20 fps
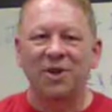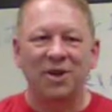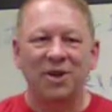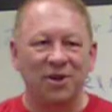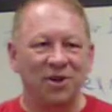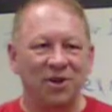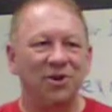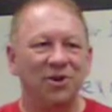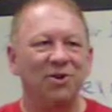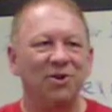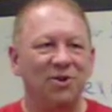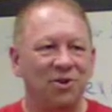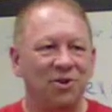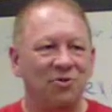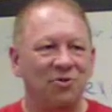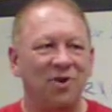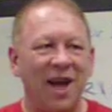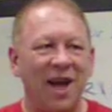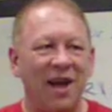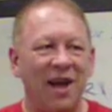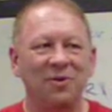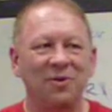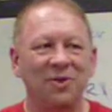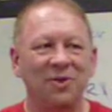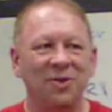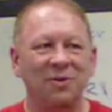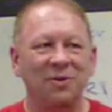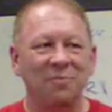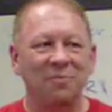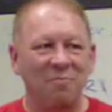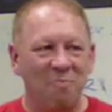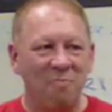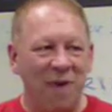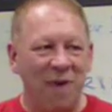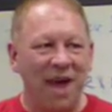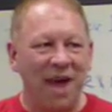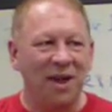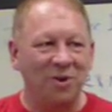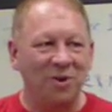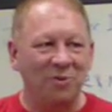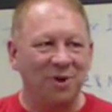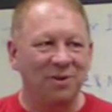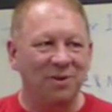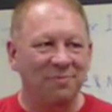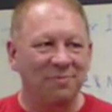learn to drive with the manual,